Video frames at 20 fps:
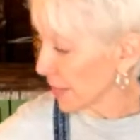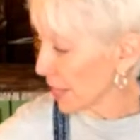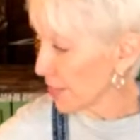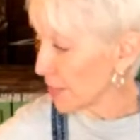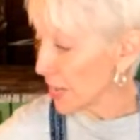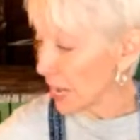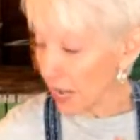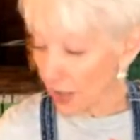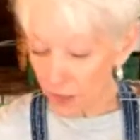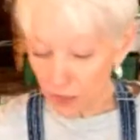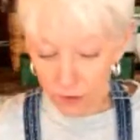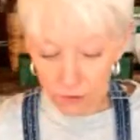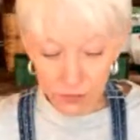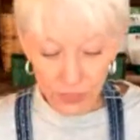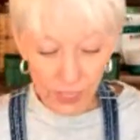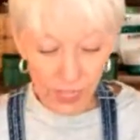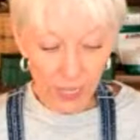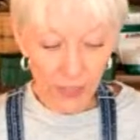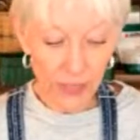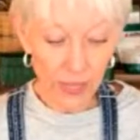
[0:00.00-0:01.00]
the other
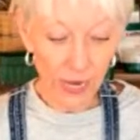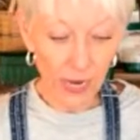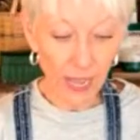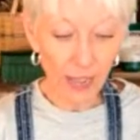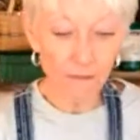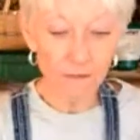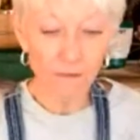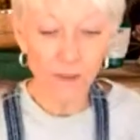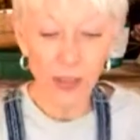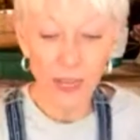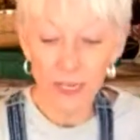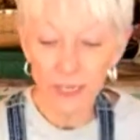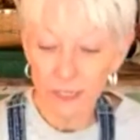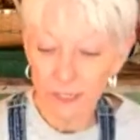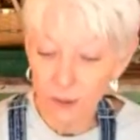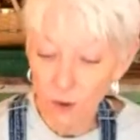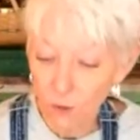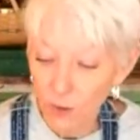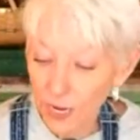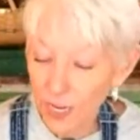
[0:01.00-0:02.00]
thing that I find
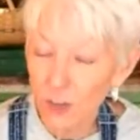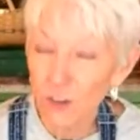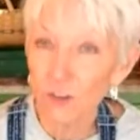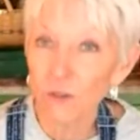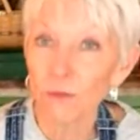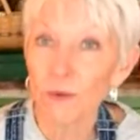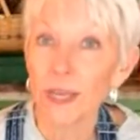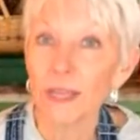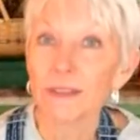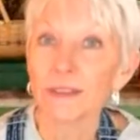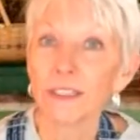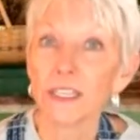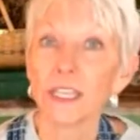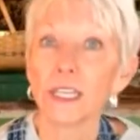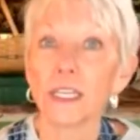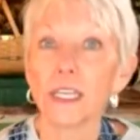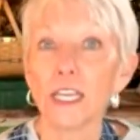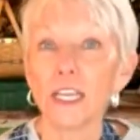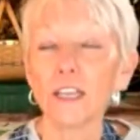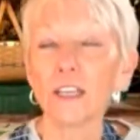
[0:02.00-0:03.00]
so
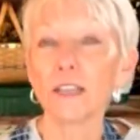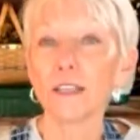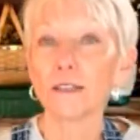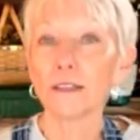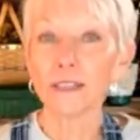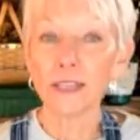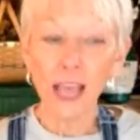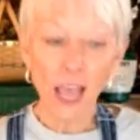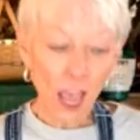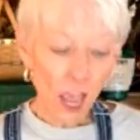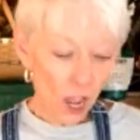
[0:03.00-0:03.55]
interesting is,